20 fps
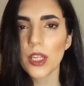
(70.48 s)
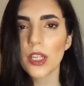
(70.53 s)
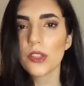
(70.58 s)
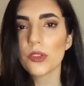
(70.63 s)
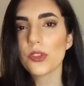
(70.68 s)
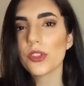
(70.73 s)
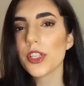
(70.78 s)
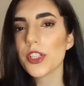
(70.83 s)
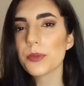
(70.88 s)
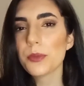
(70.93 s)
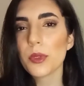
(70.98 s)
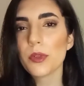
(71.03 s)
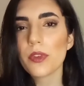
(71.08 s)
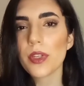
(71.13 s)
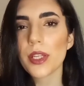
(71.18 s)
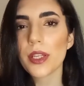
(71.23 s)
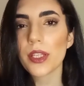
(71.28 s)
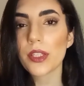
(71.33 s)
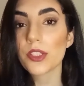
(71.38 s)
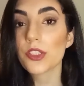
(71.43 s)
Today's
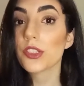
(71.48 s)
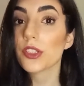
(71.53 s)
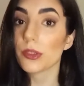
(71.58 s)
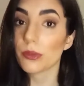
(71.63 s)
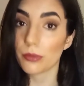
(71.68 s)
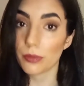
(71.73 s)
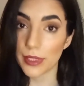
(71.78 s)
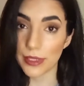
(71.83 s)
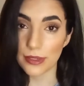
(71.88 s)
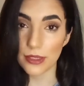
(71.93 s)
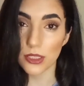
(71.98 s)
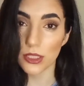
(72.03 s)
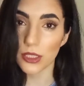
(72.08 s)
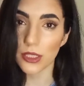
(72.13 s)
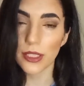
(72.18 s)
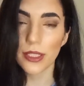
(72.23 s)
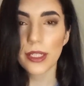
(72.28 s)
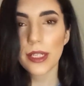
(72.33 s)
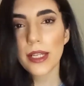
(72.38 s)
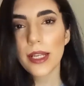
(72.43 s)
movie is The Reader,
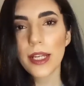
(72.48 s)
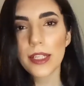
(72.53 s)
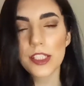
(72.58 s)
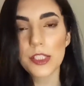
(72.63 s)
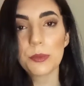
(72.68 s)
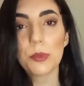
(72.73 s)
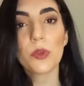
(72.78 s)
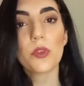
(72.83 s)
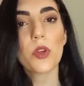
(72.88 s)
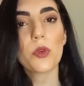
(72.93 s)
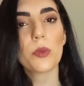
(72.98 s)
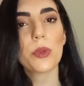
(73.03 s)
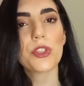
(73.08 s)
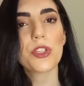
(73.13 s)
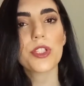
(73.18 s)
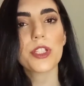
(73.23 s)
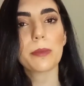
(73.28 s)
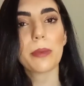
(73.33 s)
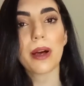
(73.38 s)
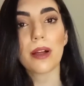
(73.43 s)
the movie which
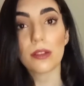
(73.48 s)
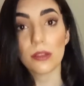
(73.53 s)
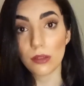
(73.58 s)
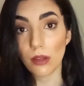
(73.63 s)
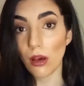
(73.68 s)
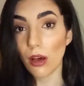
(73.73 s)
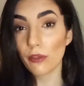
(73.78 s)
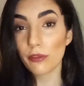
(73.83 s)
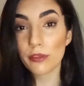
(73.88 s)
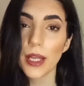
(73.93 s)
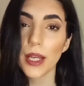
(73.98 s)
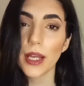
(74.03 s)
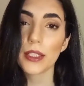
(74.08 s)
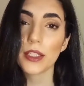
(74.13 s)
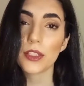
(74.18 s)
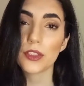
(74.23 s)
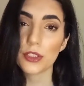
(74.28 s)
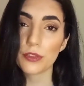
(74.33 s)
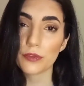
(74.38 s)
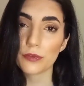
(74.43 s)
is about love and
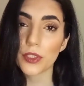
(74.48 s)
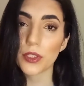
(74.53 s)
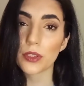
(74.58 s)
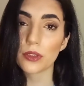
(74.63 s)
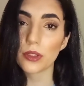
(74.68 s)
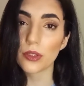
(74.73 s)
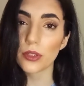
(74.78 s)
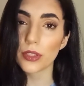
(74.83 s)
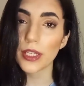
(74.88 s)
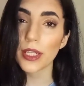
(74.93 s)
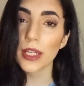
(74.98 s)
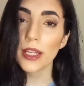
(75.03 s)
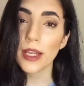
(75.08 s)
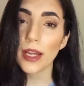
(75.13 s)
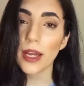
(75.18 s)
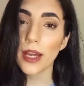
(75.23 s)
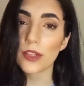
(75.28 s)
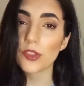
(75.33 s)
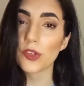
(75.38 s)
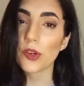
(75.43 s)
a different look
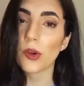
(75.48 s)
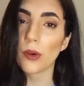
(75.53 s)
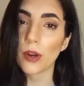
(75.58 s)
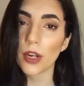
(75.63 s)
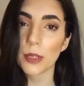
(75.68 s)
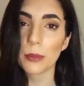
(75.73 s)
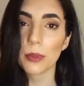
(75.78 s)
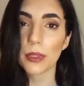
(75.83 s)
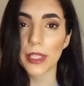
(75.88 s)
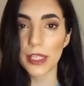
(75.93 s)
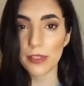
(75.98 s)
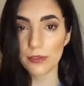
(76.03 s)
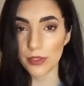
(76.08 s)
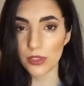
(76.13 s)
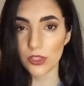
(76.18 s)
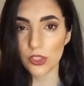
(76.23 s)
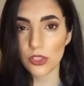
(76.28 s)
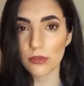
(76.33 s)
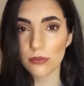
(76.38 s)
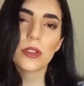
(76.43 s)
at a horrible
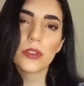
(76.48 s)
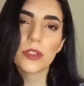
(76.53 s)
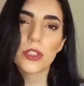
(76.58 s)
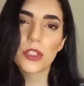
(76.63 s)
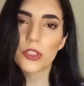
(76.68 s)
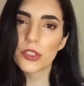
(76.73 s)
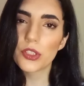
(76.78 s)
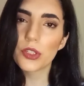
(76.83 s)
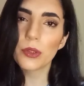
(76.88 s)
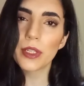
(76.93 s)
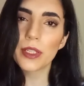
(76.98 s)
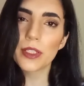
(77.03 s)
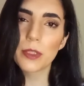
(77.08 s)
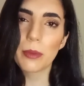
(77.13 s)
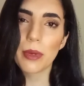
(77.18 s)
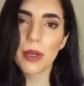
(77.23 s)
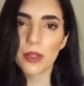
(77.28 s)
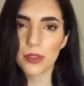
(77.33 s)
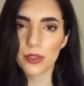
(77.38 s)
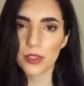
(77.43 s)
event. The story is
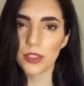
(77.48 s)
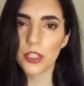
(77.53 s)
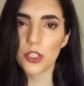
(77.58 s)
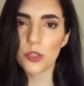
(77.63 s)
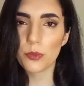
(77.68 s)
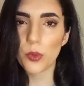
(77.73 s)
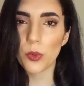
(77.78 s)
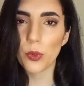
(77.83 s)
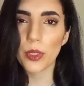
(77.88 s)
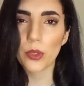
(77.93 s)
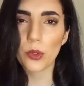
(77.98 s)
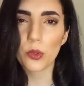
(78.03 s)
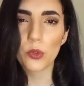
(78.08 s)
about a teenage boy who